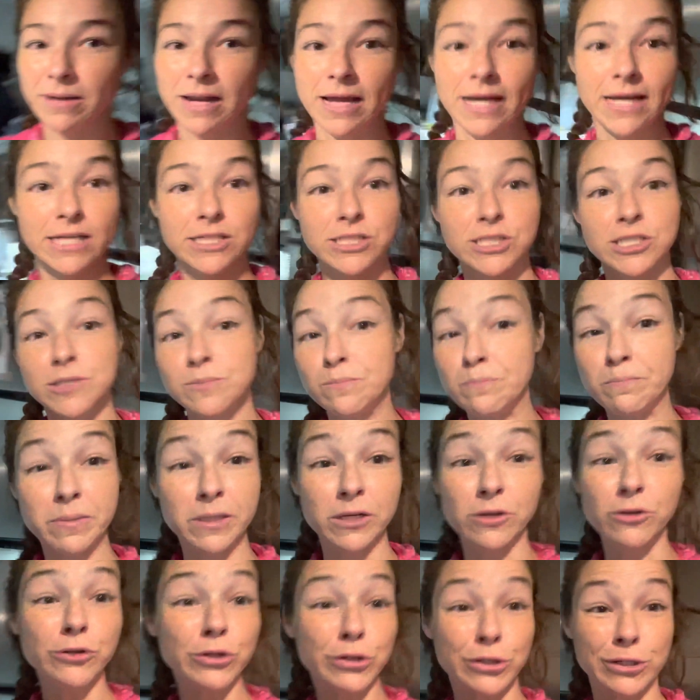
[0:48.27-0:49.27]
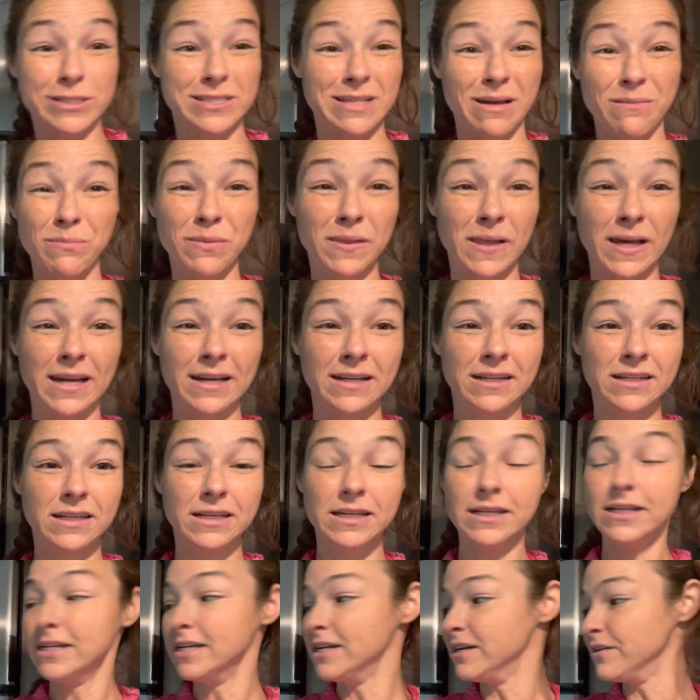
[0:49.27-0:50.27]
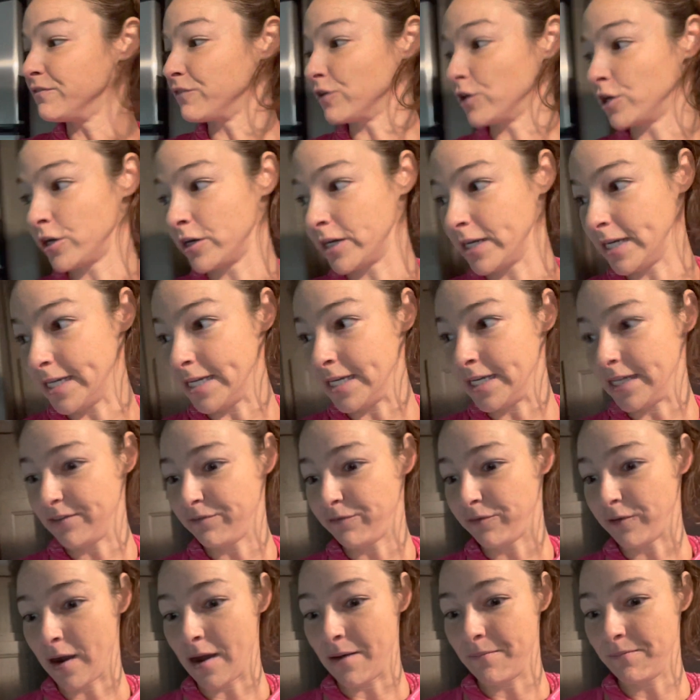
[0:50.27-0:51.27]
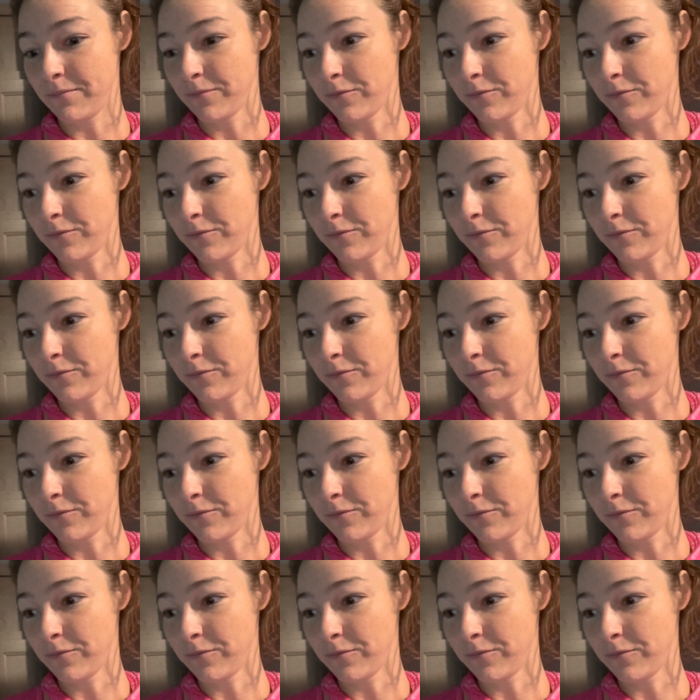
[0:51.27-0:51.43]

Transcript: I could just build her something for her to eat from